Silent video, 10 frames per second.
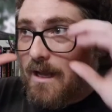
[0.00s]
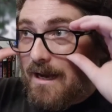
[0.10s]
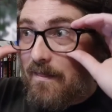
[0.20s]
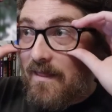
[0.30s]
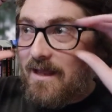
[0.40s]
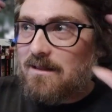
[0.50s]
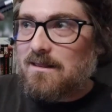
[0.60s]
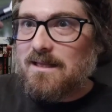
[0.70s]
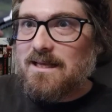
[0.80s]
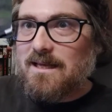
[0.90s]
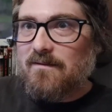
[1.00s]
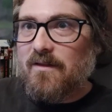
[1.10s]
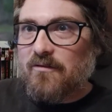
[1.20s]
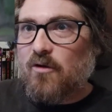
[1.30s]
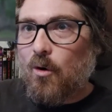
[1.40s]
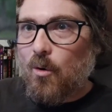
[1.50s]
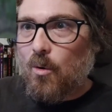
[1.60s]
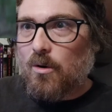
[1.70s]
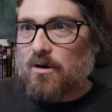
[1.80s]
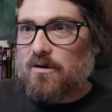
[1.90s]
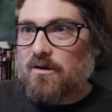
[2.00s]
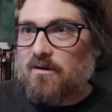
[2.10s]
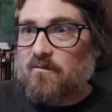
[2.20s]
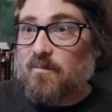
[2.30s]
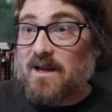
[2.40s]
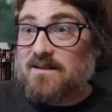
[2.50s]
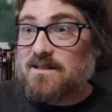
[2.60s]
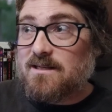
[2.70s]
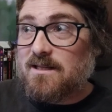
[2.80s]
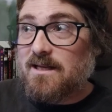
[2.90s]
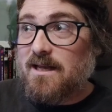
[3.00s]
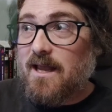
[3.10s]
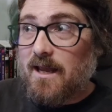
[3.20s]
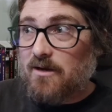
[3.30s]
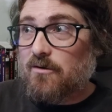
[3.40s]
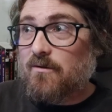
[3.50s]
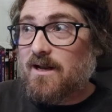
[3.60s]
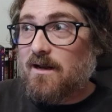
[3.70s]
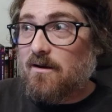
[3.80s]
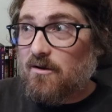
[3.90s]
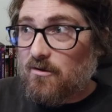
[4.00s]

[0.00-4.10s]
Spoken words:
And they lead this horde of basically ignorant,